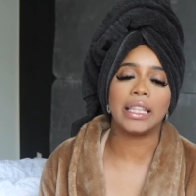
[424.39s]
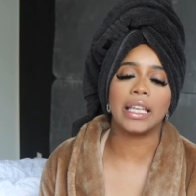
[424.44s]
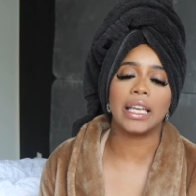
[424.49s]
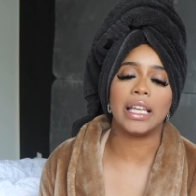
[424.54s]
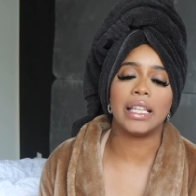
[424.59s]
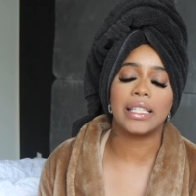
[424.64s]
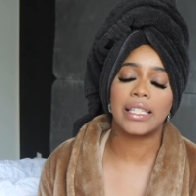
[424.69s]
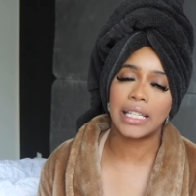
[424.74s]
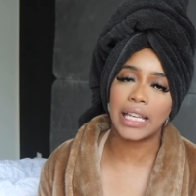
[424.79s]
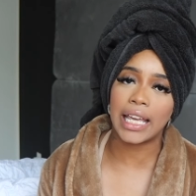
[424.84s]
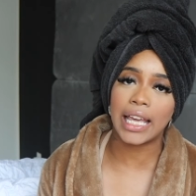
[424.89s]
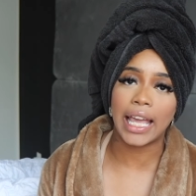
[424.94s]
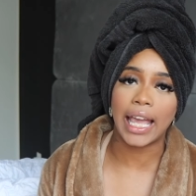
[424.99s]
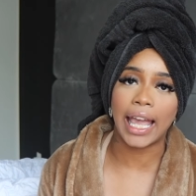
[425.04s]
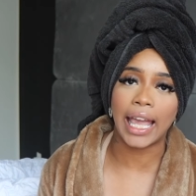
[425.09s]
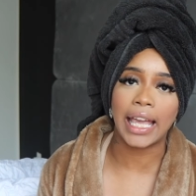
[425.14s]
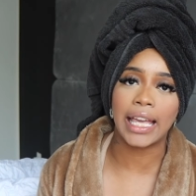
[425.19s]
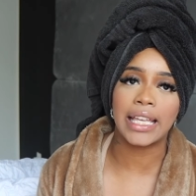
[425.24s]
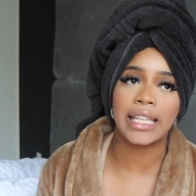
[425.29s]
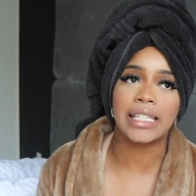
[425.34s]
The intent
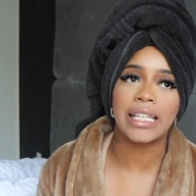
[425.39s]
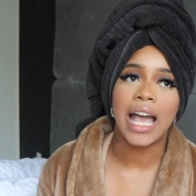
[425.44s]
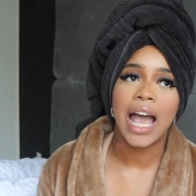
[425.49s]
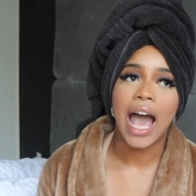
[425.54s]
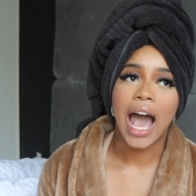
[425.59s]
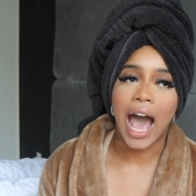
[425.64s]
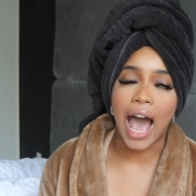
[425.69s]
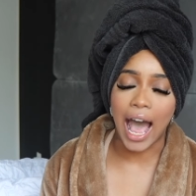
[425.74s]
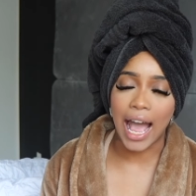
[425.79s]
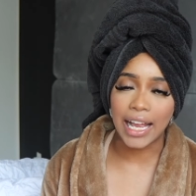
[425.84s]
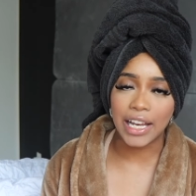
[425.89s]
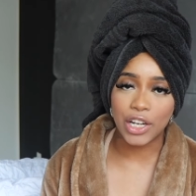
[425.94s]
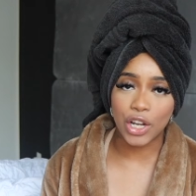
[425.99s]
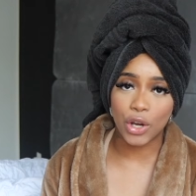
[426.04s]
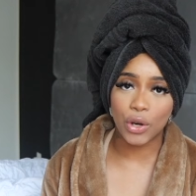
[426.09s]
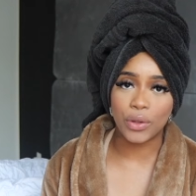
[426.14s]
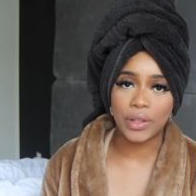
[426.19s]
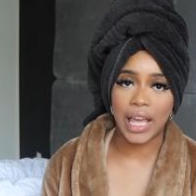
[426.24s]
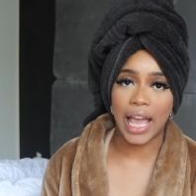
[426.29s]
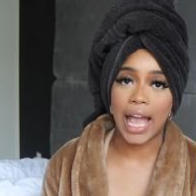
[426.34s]
is, I
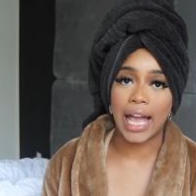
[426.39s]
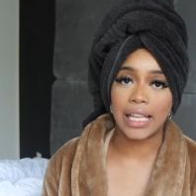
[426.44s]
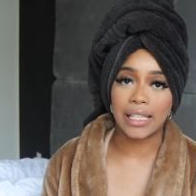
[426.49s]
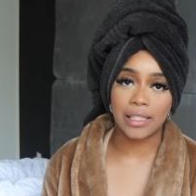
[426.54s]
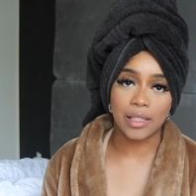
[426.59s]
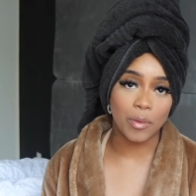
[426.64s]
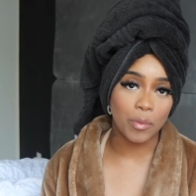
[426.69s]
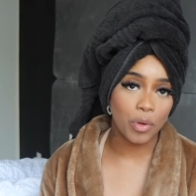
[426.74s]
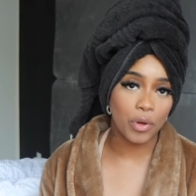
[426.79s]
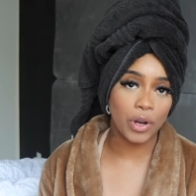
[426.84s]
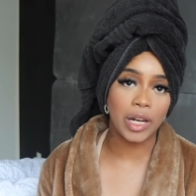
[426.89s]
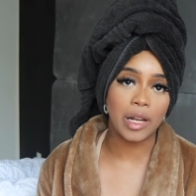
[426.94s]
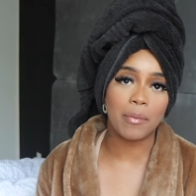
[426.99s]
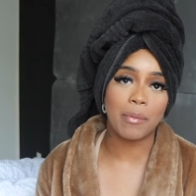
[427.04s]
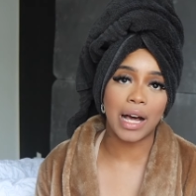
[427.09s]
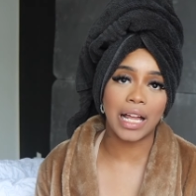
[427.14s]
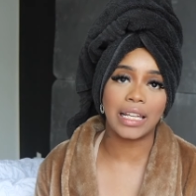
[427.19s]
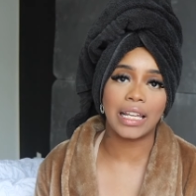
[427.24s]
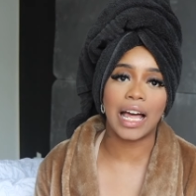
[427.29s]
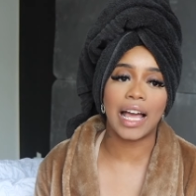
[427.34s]
know that at some point in
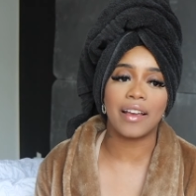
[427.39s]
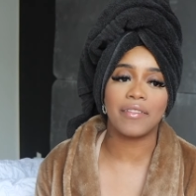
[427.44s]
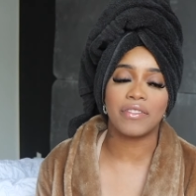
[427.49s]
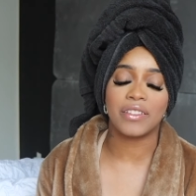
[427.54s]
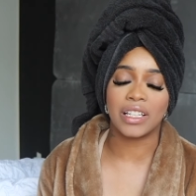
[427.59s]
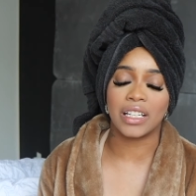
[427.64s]
my life,